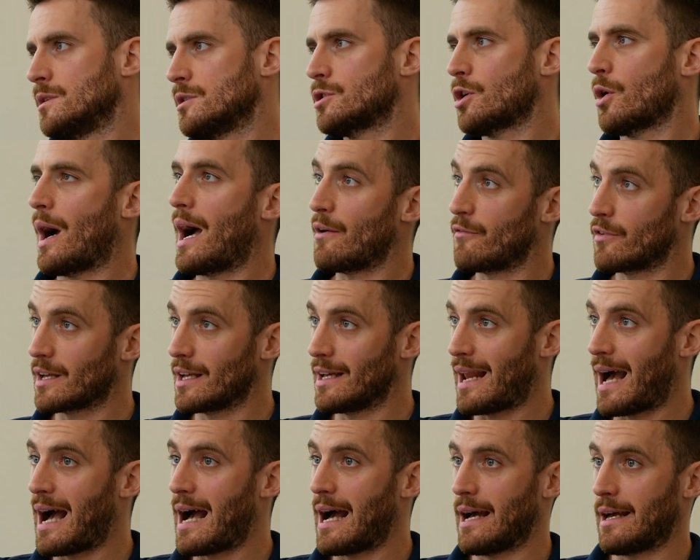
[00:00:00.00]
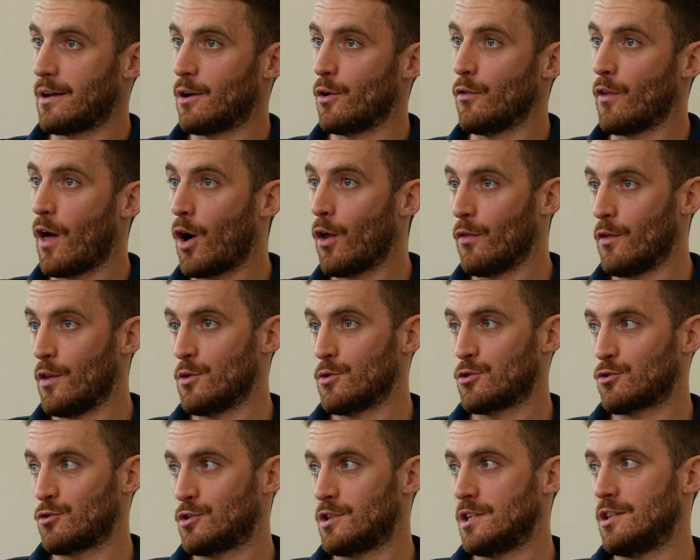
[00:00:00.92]
So having an eye on
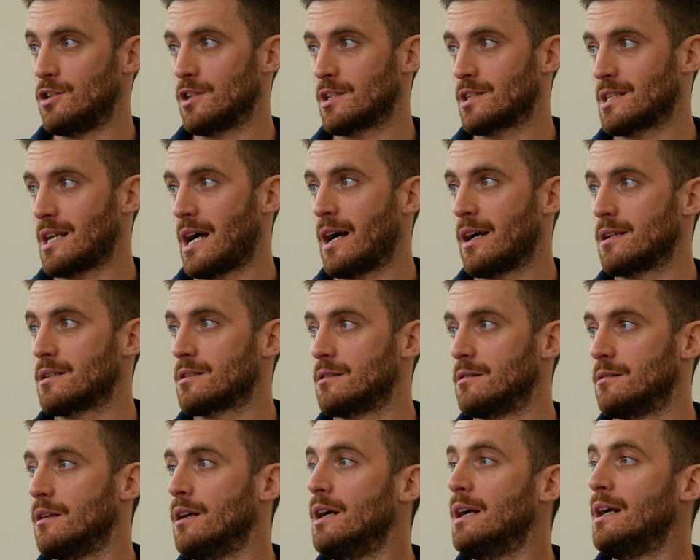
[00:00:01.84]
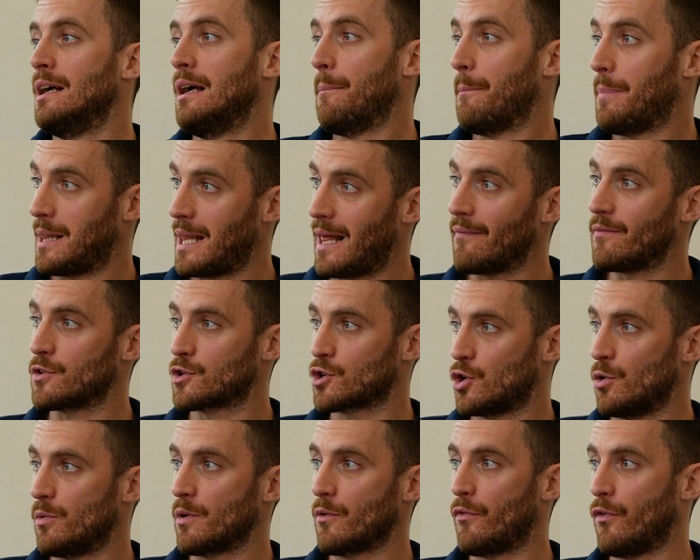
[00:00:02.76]
those strategic sites and plans
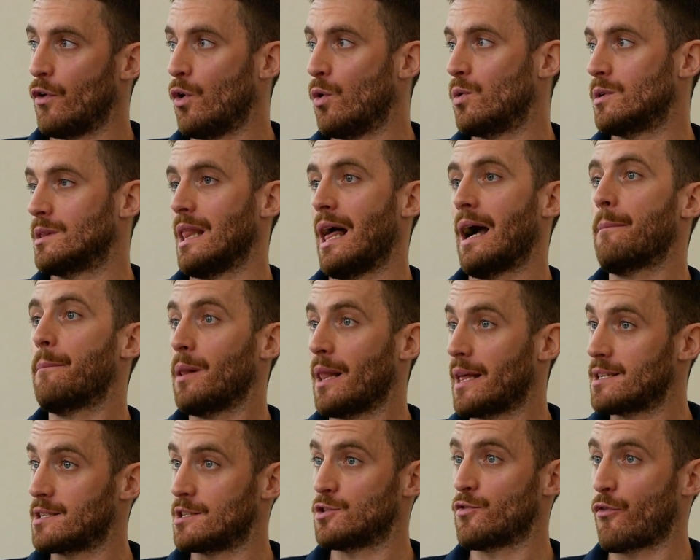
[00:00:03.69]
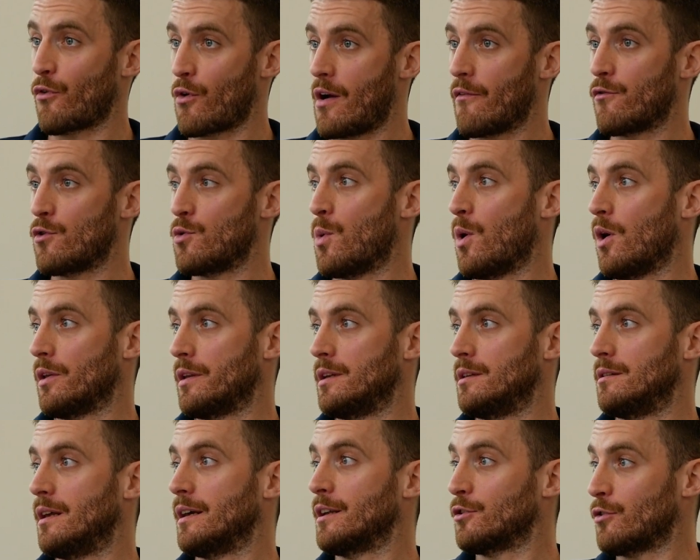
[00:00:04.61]
coming forward, like Places for Everyone
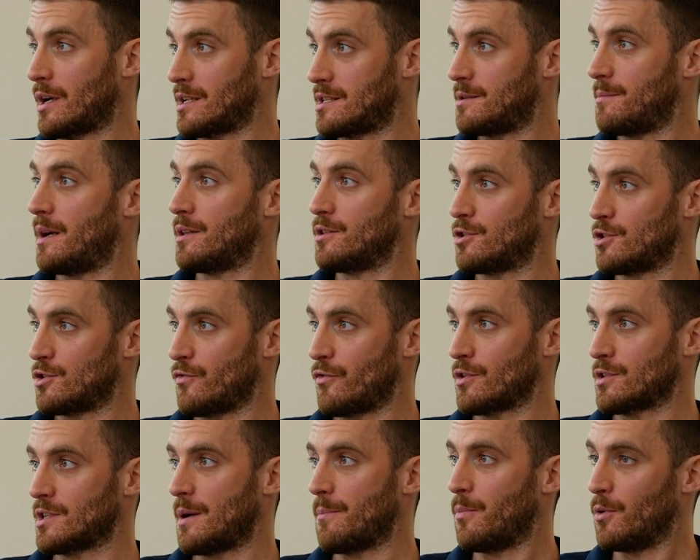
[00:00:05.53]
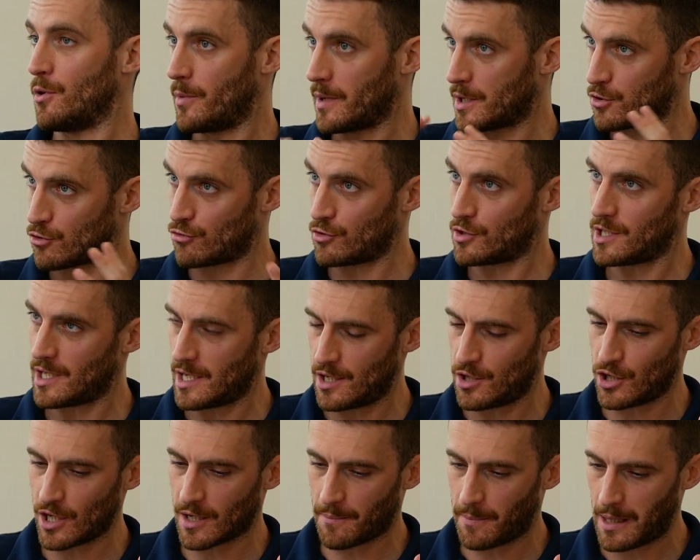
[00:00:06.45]
in Greater Manchester, for example, the big
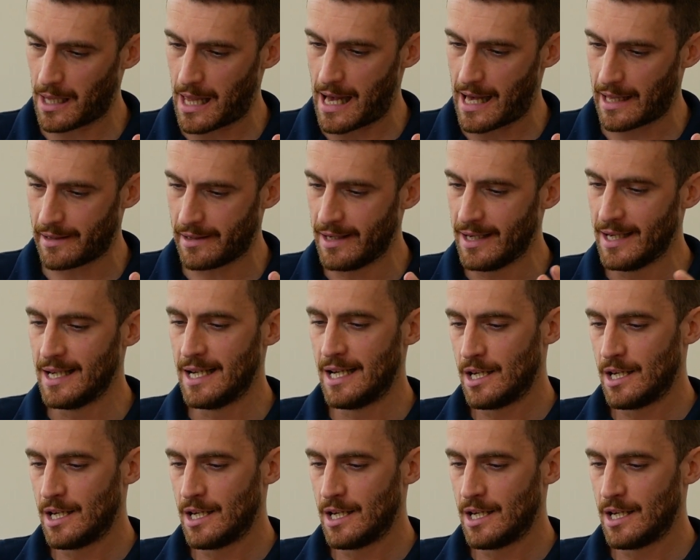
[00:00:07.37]
strategic plan.